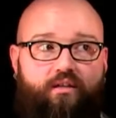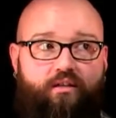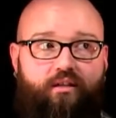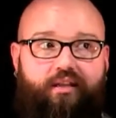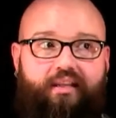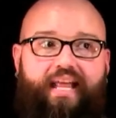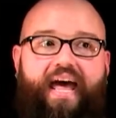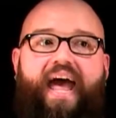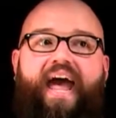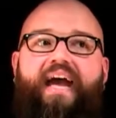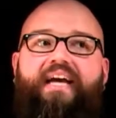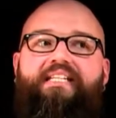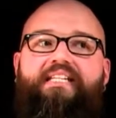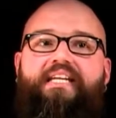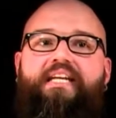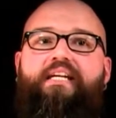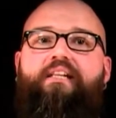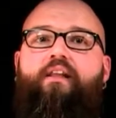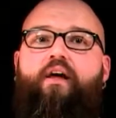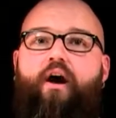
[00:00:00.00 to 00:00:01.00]
lags
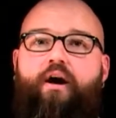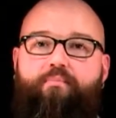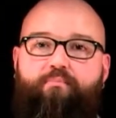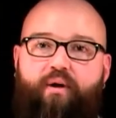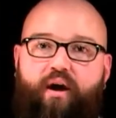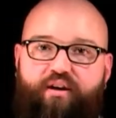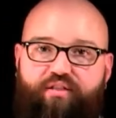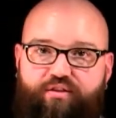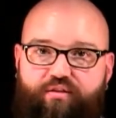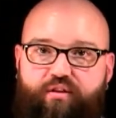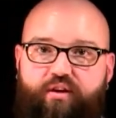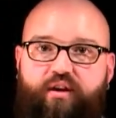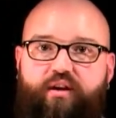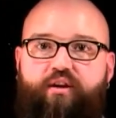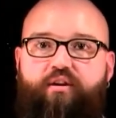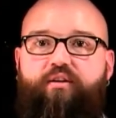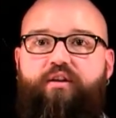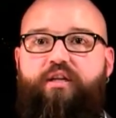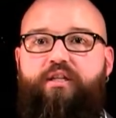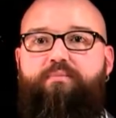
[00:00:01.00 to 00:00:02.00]
E line by 30
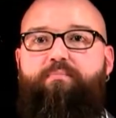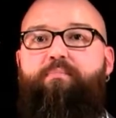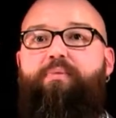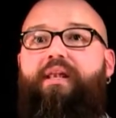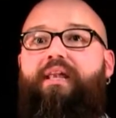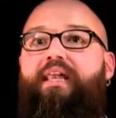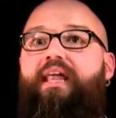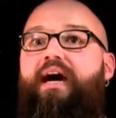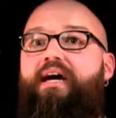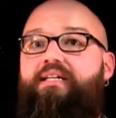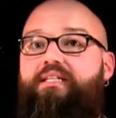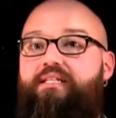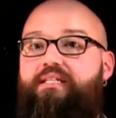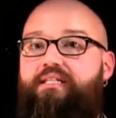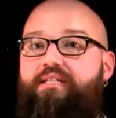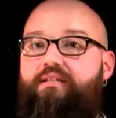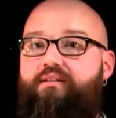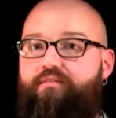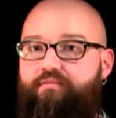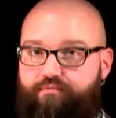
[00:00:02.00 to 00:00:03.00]
degrees
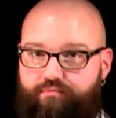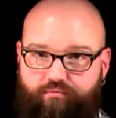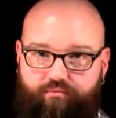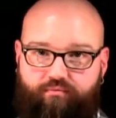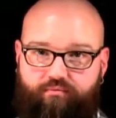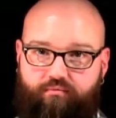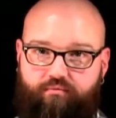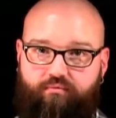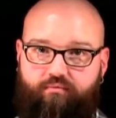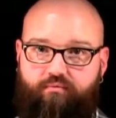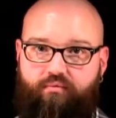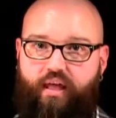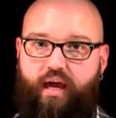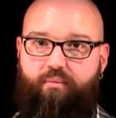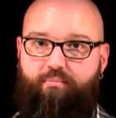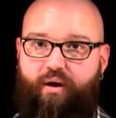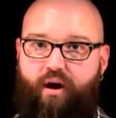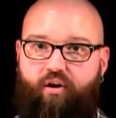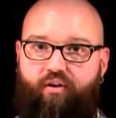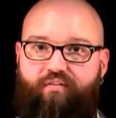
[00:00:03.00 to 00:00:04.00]
plus
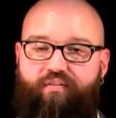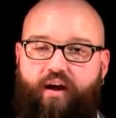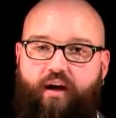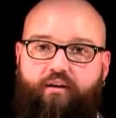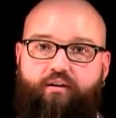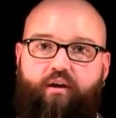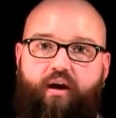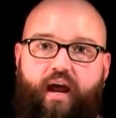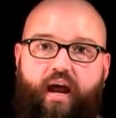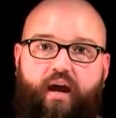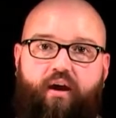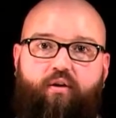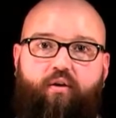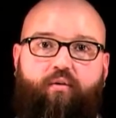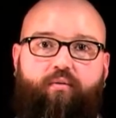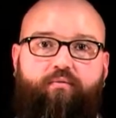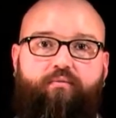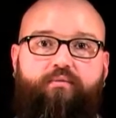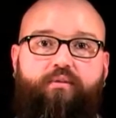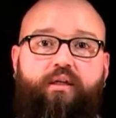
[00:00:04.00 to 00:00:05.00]
that power factor
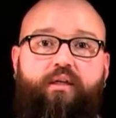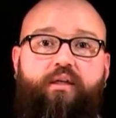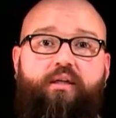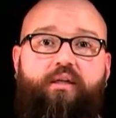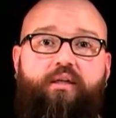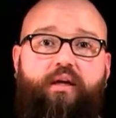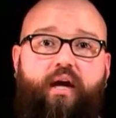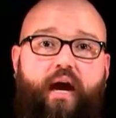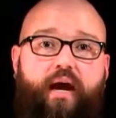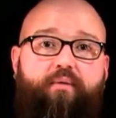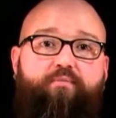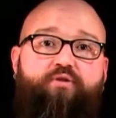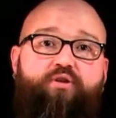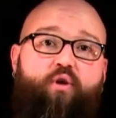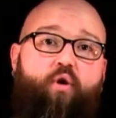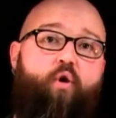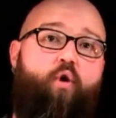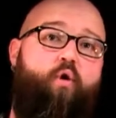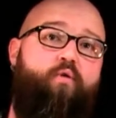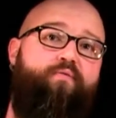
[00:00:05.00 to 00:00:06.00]
angle. Okay,
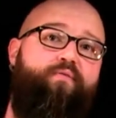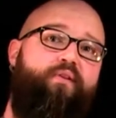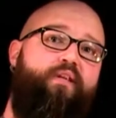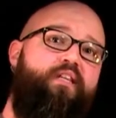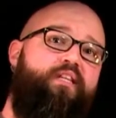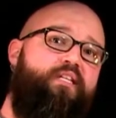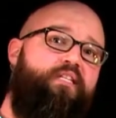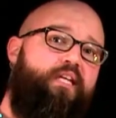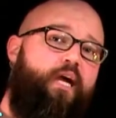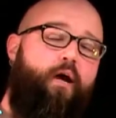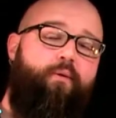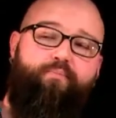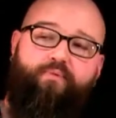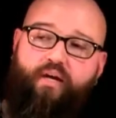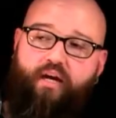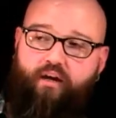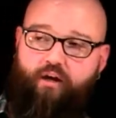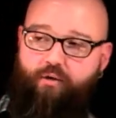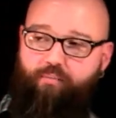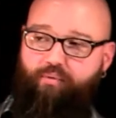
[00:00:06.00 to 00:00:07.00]
so hopefully this helps.
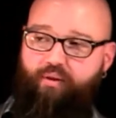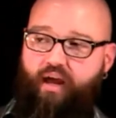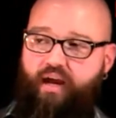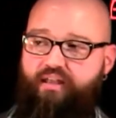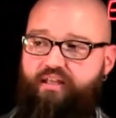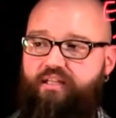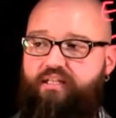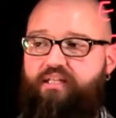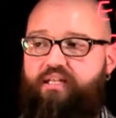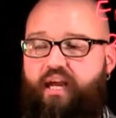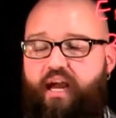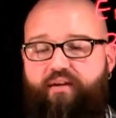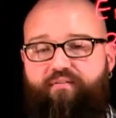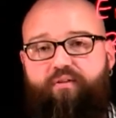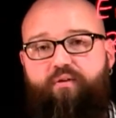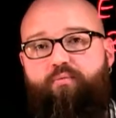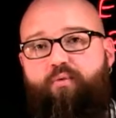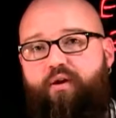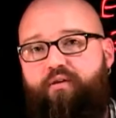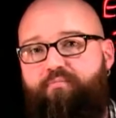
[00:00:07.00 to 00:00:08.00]
I could apply this to
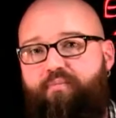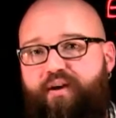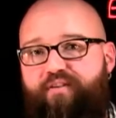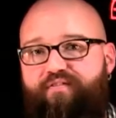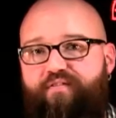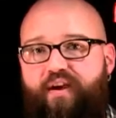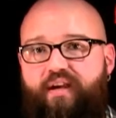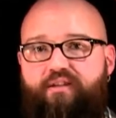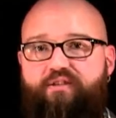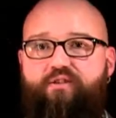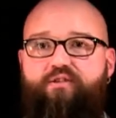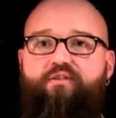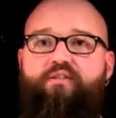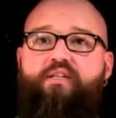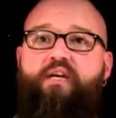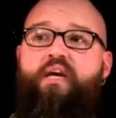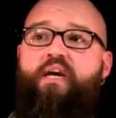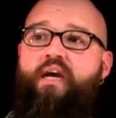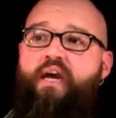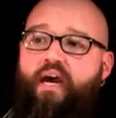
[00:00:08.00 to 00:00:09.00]
every one of my phasors
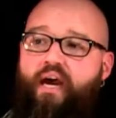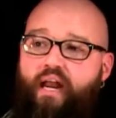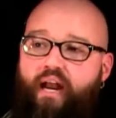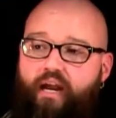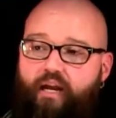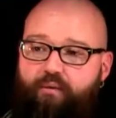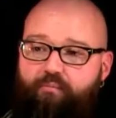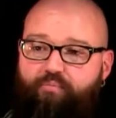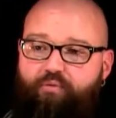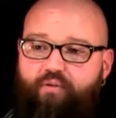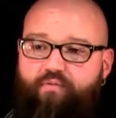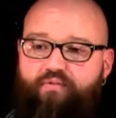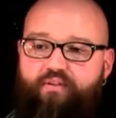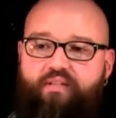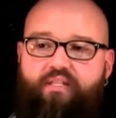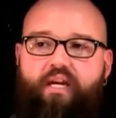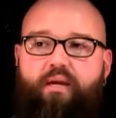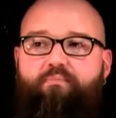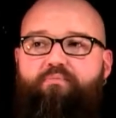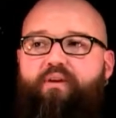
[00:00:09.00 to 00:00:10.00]
and I could prove the
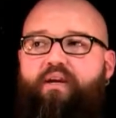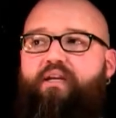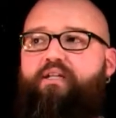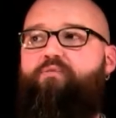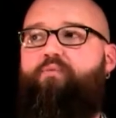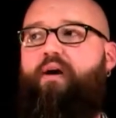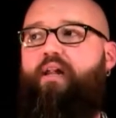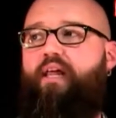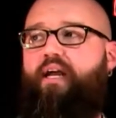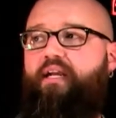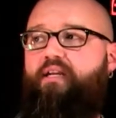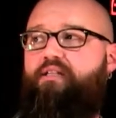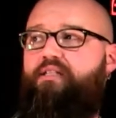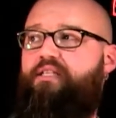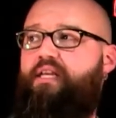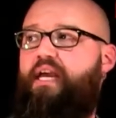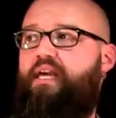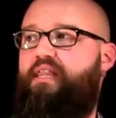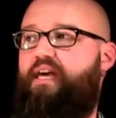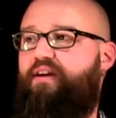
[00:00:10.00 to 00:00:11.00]
same thing as well. I could
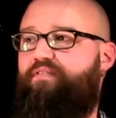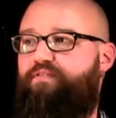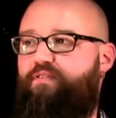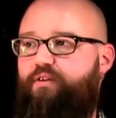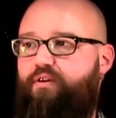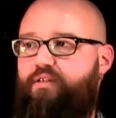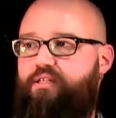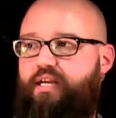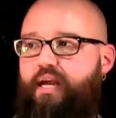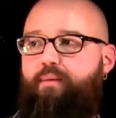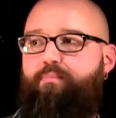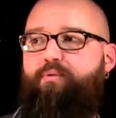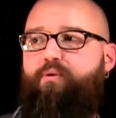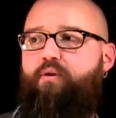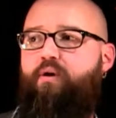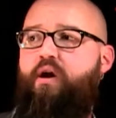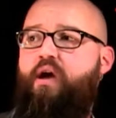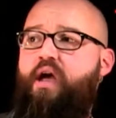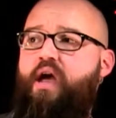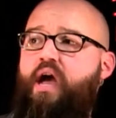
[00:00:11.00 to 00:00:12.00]
say that, for
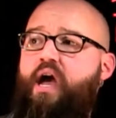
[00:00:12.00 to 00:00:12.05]
example,